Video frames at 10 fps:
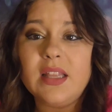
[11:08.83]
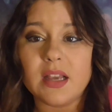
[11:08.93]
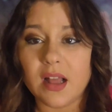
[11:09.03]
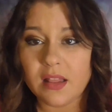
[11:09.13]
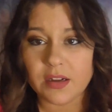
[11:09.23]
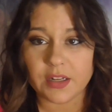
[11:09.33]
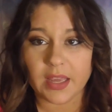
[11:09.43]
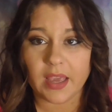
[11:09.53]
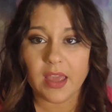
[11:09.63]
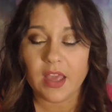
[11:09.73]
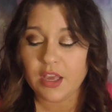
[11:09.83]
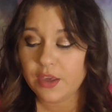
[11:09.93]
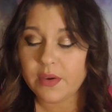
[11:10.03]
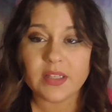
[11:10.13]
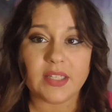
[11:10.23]
the color. Like,
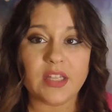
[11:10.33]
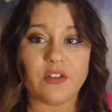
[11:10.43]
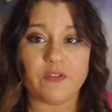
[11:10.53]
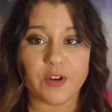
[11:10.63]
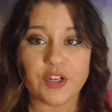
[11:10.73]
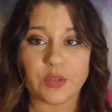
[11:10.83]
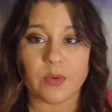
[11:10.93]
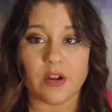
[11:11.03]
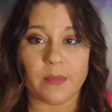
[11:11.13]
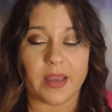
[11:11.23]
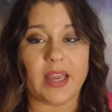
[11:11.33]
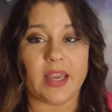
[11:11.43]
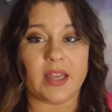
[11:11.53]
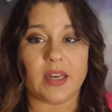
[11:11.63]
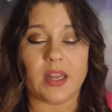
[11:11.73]
you can see the first one on my
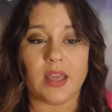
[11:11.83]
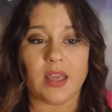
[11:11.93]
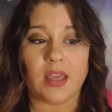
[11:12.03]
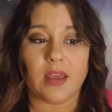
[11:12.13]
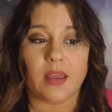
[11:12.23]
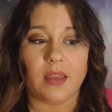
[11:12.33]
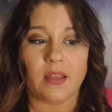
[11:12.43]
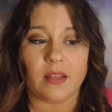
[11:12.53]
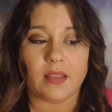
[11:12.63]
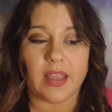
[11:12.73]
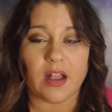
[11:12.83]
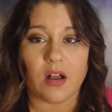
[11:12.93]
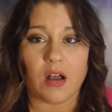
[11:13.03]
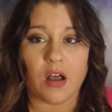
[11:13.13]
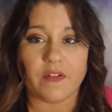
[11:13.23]
hand, like,
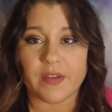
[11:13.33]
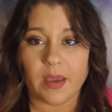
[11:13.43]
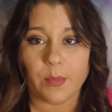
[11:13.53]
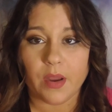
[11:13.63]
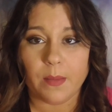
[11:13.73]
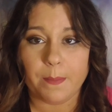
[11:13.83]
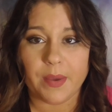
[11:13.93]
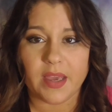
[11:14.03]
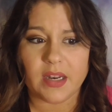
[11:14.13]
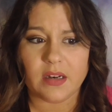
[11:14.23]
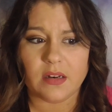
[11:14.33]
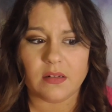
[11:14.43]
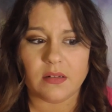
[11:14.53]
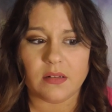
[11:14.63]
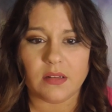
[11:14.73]
off camera. But
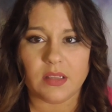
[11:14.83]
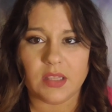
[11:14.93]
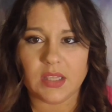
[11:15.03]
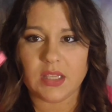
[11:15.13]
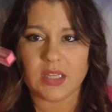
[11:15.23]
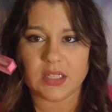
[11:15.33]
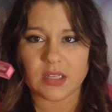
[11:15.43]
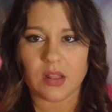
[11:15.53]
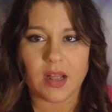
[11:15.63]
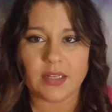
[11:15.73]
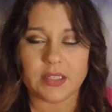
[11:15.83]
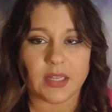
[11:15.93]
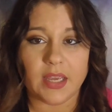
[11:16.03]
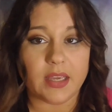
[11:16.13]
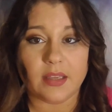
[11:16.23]
this gloss,
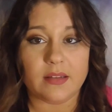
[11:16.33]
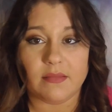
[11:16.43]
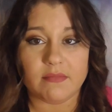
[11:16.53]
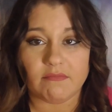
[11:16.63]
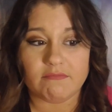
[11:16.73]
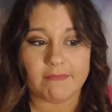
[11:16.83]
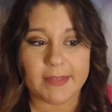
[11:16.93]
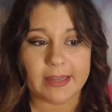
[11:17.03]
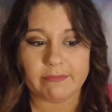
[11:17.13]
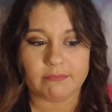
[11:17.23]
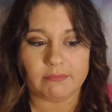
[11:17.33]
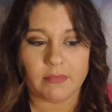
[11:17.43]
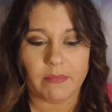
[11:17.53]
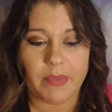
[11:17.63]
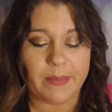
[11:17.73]
like,
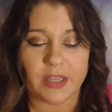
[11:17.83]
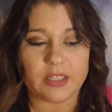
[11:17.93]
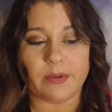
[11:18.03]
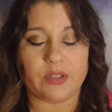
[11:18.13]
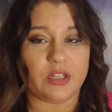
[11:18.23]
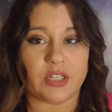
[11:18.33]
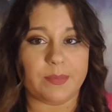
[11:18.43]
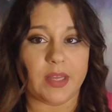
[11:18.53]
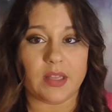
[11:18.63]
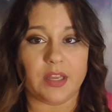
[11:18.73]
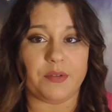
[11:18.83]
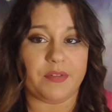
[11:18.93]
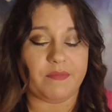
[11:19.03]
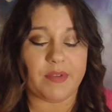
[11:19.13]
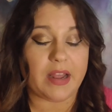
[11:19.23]
maybe it's supposed to just be clear with,
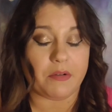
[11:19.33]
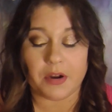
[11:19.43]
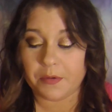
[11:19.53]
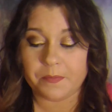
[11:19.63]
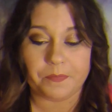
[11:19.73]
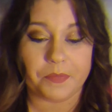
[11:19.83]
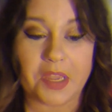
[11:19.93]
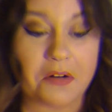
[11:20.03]
I don't know. I